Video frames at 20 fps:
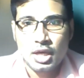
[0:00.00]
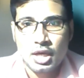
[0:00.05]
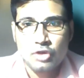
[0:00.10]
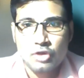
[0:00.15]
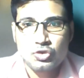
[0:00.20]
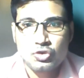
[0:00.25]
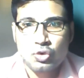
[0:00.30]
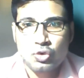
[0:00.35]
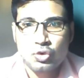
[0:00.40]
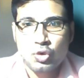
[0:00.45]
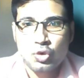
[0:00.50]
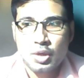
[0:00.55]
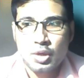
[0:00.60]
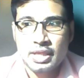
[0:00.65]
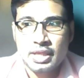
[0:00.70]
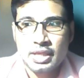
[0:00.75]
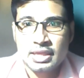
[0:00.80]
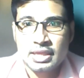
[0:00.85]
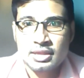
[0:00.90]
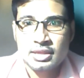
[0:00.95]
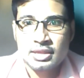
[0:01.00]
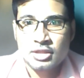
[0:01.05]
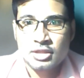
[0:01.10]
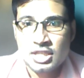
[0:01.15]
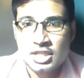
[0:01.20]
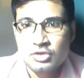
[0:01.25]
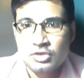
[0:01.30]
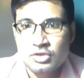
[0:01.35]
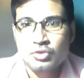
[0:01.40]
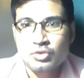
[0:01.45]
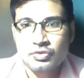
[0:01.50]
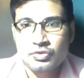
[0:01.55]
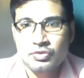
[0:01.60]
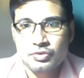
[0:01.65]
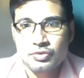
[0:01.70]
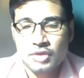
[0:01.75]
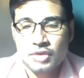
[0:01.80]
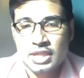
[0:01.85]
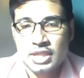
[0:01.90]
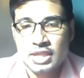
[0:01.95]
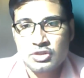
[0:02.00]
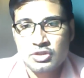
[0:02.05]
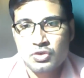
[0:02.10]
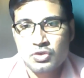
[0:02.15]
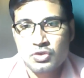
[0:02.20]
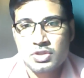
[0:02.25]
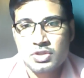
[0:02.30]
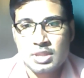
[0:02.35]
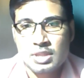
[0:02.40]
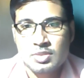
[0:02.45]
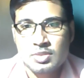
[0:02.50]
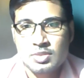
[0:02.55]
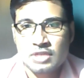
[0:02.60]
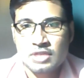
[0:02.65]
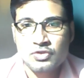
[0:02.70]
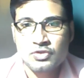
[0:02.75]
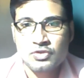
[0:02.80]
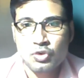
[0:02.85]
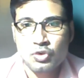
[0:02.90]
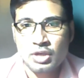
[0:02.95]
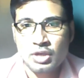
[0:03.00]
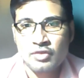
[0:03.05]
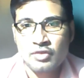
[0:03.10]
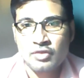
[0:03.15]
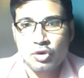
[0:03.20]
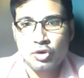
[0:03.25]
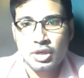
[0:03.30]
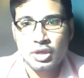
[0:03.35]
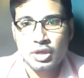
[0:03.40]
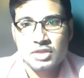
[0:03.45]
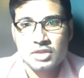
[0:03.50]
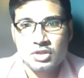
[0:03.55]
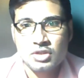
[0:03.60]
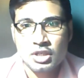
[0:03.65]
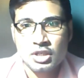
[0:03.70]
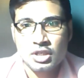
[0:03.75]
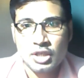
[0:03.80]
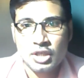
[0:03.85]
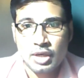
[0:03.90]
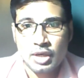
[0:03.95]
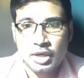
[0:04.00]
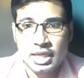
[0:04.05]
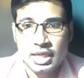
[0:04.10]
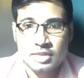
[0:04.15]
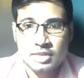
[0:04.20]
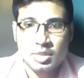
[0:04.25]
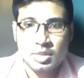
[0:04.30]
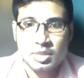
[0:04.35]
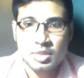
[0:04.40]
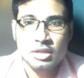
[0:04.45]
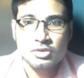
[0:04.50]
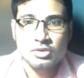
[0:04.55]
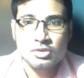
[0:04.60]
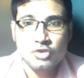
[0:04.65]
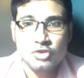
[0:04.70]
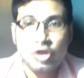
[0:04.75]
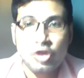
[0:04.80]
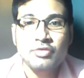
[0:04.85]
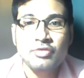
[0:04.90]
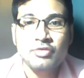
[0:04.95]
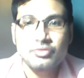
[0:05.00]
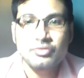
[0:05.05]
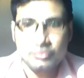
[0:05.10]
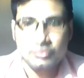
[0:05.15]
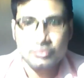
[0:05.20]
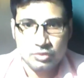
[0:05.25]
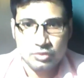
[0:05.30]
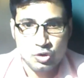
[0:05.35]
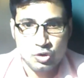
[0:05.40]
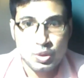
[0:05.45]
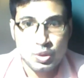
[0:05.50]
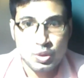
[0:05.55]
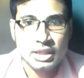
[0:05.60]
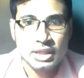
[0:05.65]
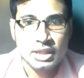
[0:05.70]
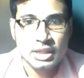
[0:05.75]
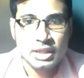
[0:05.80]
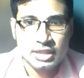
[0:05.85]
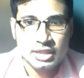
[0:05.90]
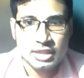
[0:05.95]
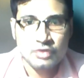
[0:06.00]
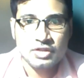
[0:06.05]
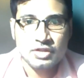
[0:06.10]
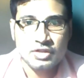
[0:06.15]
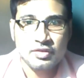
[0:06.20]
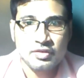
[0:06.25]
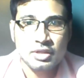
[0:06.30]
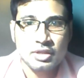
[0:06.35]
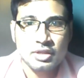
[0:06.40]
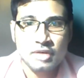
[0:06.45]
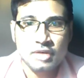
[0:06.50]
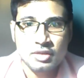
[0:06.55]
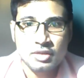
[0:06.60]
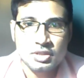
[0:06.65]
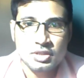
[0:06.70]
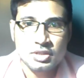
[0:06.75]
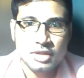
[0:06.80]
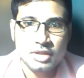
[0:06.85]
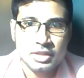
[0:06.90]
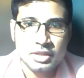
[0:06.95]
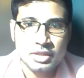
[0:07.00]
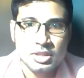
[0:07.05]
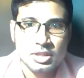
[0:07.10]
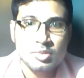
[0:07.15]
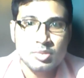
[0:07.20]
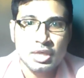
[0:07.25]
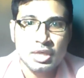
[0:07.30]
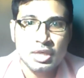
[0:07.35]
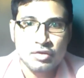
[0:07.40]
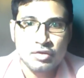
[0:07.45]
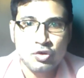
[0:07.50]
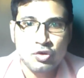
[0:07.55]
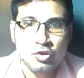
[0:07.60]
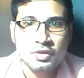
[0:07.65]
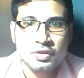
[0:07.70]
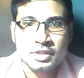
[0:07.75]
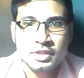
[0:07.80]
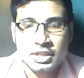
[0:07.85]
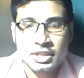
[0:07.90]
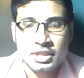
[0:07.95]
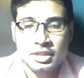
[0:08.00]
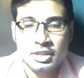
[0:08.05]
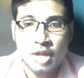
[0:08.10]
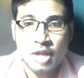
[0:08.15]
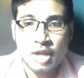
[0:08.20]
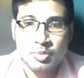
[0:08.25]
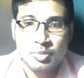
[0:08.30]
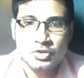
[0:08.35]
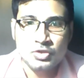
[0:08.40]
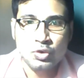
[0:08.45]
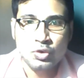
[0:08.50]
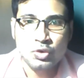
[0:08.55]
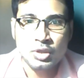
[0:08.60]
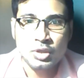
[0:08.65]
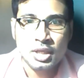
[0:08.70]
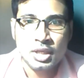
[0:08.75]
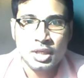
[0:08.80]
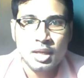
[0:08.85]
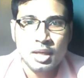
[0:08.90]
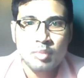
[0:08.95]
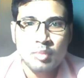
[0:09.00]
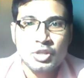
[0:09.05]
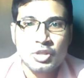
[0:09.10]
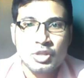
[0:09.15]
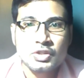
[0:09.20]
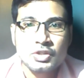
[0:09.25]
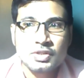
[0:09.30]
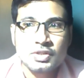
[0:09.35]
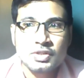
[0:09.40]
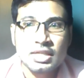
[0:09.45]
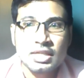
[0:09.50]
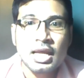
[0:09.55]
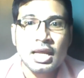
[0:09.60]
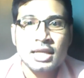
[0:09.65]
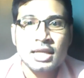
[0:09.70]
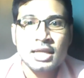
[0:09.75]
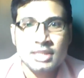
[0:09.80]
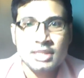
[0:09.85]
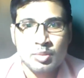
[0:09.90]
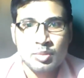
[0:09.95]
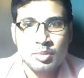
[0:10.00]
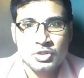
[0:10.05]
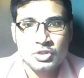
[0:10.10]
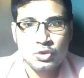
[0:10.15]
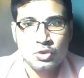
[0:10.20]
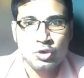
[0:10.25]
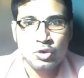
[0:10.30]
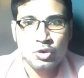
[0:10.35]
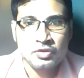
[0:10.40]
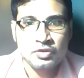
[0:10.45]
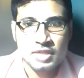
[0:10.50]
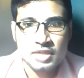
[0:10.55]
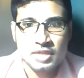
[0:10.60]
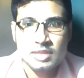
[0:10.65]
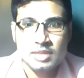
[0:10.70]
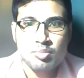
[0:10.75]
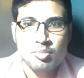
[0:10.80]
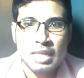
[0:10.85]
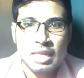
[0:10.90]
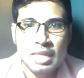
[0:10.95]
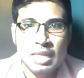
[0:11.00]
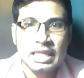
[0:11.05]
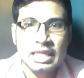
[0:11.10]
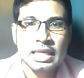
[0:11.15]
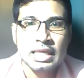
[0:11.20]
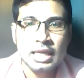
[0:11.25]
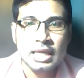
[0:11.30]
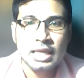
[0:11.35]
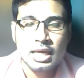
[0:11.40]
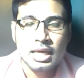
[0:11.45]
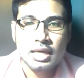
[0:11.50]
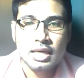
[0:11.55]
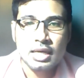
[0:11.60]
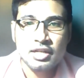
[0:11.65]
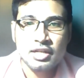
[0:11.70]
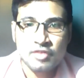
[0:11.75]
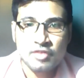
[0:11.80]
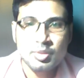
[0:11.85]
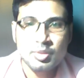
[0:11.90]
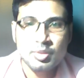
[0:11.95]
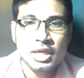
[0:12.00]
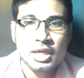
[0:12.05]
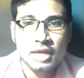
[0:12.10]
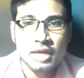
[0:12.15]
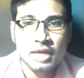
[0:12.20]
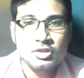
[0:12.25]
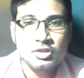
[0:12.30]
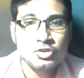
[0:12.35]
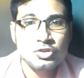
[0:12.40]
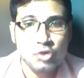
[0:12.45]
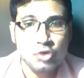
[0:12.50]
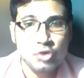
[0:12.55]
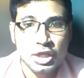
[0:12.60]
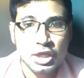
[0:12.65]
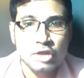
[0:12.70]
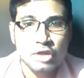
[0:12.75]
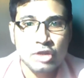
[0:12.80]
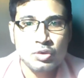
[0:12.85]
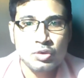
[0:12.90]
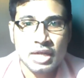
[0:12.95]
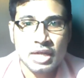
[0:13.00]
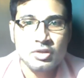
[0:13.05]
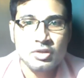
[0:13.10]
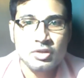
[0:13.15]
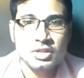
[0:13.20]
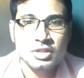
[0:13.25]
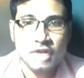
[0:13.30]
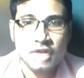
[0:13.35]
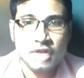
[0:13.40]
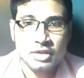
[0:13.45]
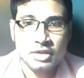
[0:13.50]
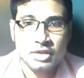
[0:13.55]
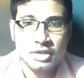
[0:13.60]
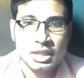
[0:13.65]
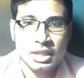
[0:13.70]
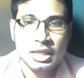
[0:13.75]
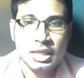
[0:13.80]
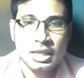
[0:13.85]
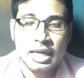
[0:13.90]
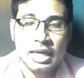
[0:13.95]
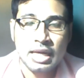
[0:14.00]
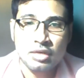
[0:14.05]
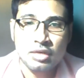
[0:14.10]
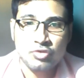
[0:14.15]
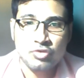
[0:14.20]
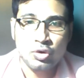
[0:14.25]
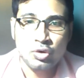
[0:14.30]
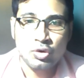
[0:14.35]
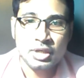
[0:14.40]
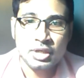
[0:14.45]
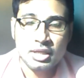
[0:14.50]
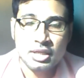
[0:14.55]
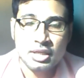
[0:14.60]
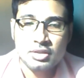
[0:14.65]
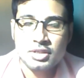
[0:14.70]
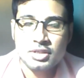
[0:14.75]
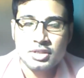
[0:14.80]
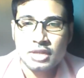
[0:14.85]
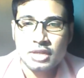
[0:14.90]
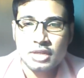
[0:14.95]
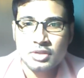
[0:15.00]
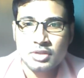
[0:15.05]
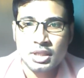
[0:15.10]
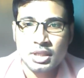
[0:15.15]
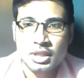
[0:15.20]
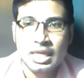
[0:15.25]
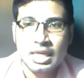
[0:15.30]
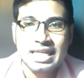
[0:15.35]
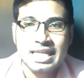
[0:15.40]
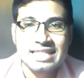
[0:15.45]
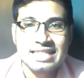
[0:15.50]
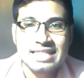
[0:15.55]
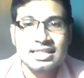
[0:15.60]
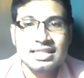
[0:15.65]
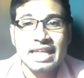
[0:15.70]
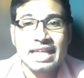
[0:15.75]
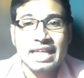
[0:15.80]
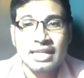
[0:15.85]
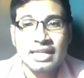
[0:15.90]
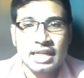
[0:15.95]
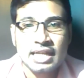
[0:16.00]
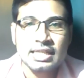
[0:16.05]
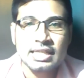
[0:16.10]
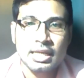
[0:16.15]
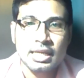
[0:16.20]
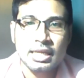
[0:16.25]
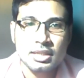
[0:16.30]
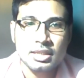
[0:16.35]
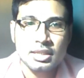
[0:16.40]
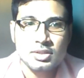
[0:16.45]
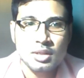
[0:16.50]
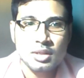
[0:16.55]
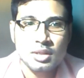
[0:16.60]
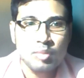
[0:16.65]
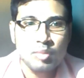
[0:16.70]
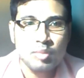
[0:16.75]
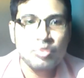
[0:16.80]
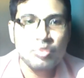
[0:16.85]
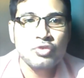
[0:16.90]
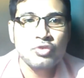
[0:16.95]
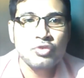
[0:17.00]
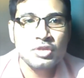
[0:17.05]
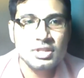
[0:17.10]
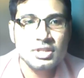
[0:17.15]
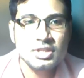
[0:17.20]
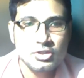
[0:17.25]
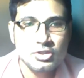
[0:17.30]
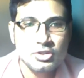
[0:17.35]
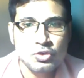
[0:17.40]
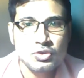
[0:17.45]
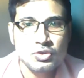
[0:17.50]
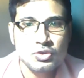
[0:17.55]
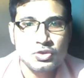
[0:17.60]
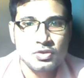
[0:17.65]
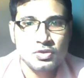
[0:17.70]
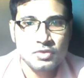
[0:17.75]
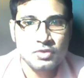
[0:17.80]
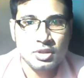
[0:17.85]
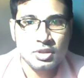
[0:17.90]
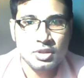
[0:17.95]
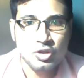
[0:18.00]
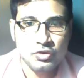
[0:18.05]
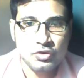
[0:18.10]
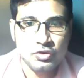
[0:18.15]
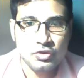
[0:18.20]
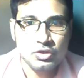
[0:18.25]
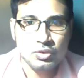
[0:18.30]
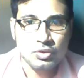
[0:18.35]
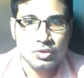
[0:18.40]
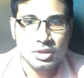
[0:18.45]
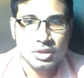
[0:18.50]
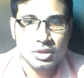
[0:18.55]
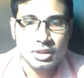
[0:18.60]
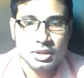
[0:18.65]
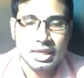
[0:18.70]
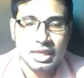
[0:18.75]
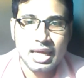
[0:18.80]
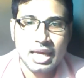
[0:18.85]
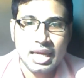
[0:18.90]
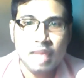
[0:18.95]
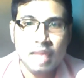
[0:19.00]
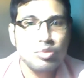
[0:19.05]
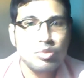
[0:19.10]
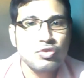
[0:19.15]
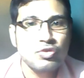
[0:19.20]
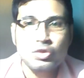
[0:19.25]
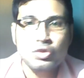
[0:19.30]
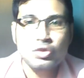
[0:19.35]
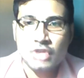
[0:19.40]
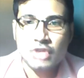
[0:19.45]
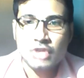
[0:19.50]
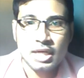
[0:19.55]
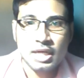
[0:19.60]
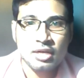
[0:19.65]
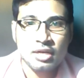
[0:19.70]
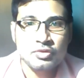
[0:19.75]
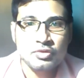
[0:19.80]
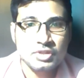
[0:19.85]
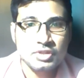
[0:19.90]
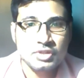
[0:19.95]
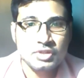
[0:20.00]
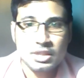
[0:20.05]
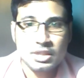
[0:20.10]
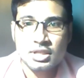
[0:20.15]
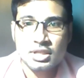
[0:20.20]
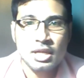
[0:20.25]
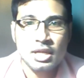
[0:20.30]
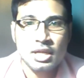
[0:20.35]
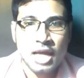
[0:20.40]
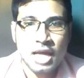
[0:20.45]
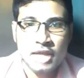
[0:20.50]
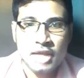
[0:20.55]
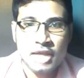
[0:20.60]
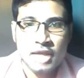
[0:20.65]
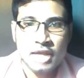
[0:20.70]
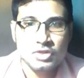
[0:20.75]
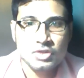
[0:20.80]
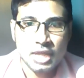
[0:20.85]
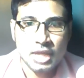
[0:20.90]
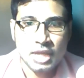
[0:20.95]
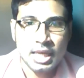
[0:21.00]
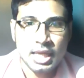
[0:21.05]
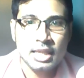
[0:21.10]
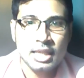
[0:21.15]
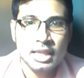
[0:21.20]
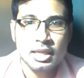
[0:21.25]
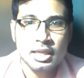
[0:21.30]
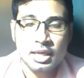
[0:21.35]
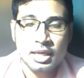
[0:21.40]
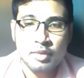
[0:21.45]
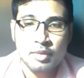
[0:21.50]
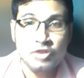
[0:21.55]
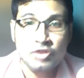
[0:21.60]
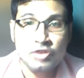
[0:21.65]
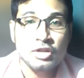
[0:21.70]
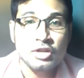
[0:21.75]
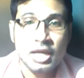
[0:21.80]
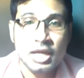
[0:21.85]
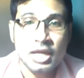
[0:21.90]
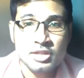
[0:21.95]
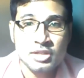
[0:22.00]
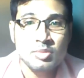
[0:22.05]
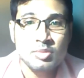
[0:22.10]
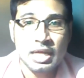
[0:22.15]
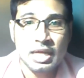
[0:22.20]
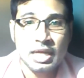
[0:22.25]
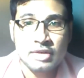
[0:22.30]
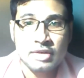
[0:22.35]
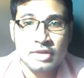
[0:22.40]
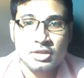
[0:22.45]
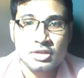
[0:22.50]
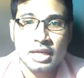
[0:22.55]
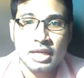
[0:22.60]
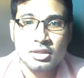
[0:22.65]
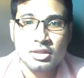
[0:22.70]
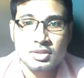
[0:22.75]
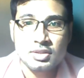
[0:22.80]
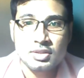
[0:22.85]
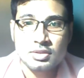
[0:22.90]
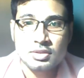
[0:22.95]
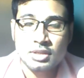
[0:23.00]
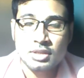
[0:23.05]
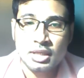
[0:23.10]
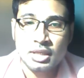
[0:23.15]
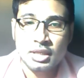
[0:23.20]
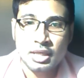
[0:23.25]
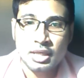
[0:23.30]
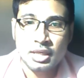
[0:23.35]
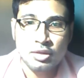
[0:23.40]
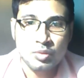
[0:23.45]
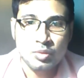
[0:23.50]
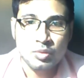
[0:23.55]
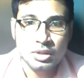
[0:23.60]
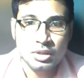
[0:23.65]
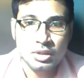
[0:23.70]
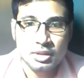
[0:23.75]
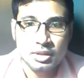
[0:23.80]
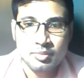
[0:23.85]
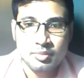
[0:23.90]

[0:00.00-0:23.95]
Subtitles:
So these two institutions themselves don't have a long history and experience of doing these kind of sovereign debt restructuring, being involved in such an episode, because the last episode of this many developing countries going into debt restructuring and default and debt restructuring is in the 1980s, before these institutions were constituted, and before China was such a large scale, one of the largest bilateral lenders in the world.